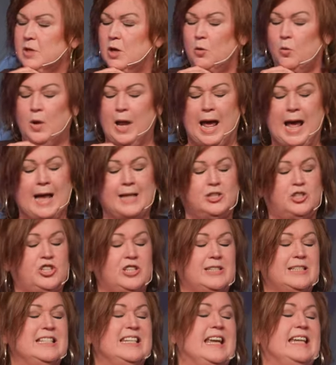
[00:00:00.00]
Well, I
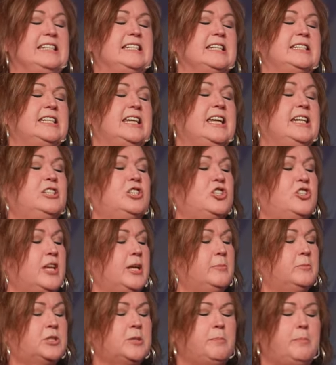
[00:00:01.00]
just need to teach
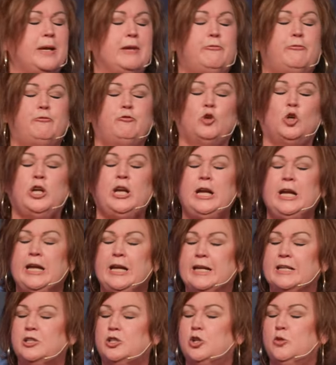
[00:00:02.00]
them to be
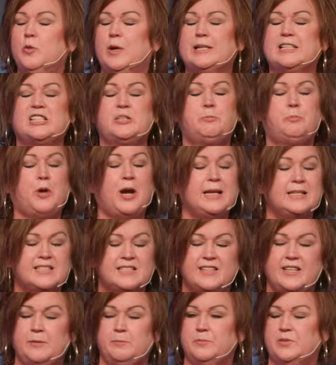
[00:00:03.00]
free and to express
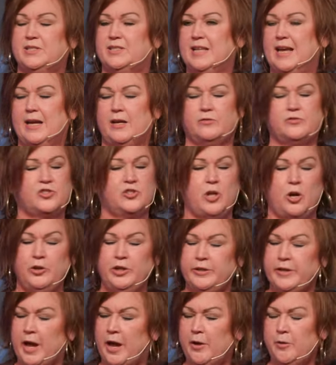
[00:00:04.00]
themselves. No,
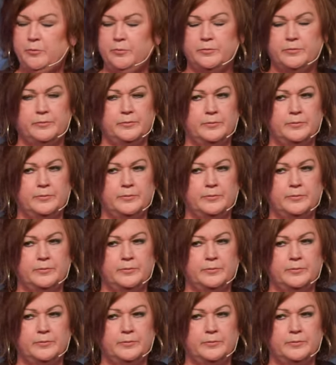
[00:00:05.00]
you don't.